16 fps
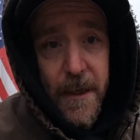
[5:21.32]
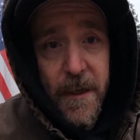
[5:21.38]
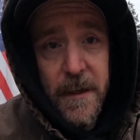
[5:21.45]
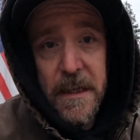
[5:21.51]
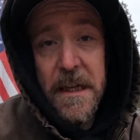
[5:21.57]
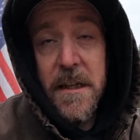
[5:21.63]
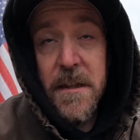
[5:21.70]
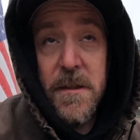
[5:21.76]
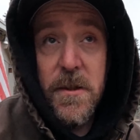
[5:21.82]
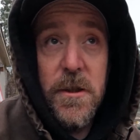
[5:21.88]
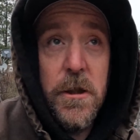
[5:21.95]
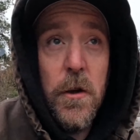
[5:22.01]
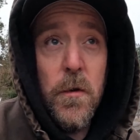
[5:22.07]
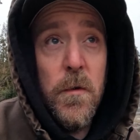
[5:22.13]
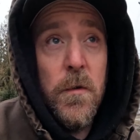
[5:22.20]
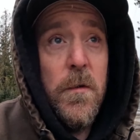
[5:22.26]
It is
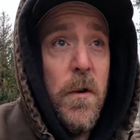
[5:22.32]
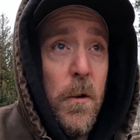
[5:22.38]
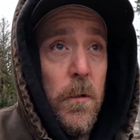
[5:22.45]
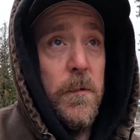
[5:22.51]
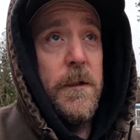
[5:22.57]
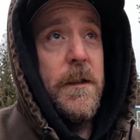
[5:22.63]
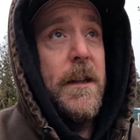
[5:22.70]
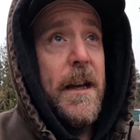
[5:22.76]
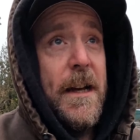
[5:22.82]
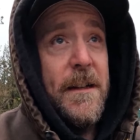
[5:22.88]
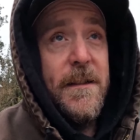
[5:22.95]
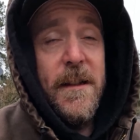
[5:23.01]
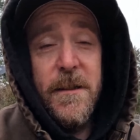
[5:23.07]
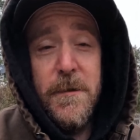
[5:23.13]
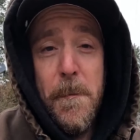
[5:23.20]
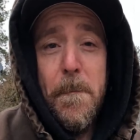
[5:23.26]
so cold today. It's
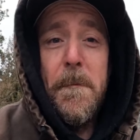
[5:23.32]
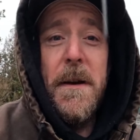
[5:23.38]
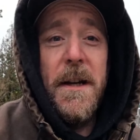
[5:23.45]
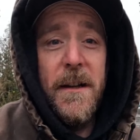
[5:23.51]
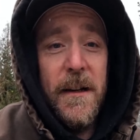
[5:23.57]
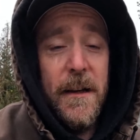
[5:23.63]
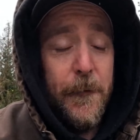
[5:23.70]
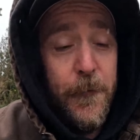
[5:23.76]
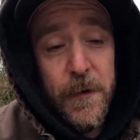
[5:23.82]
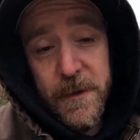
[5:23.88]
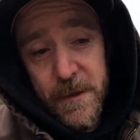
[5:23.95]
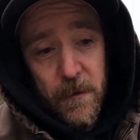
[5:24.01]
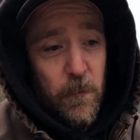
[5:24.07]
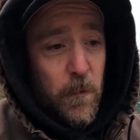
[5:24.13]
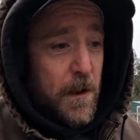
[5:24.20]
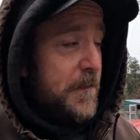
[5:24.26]
such a big
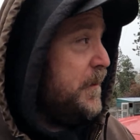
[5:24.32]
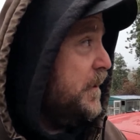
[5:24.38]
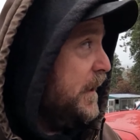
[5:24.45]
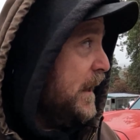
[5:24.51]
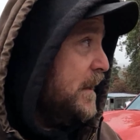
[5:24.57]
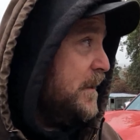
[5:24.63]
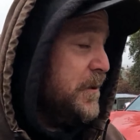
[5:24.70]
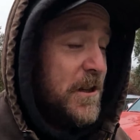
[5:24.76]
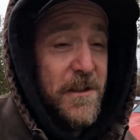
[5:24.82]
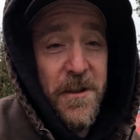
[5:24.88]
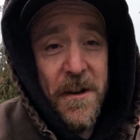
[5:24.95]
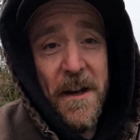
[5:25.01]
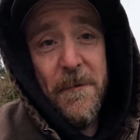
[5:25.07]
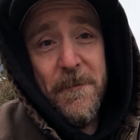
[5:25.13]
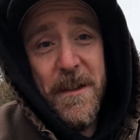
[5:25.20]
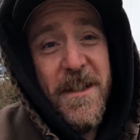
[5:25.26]
difference in weather, you guys.
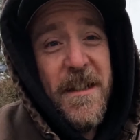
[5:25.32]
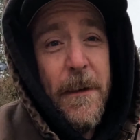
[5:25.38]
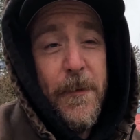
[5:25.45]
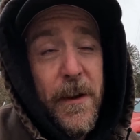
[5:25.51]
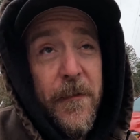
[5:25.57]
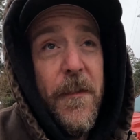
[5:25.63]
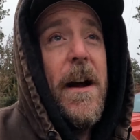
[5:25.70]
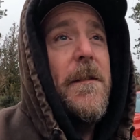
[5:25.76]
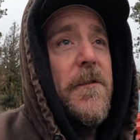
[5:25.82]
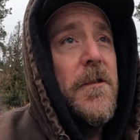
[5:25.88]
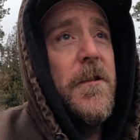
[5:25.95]
Yesterday it was 75